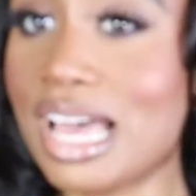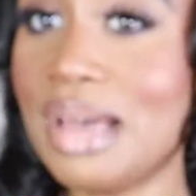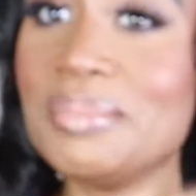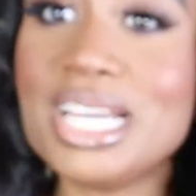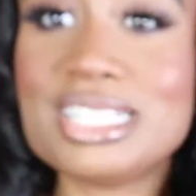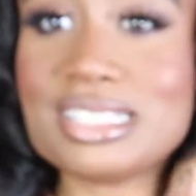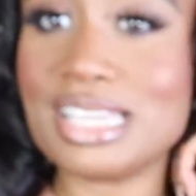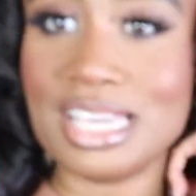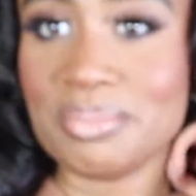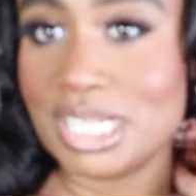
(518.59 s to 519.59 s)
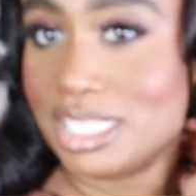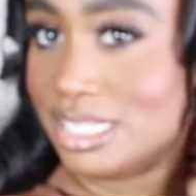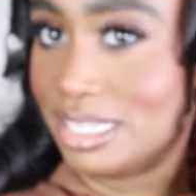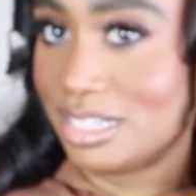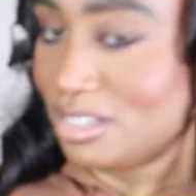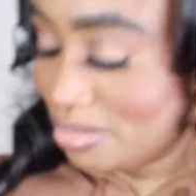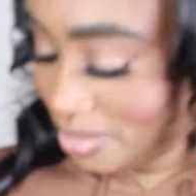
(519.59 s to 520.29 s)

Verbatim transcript: I might just keep it still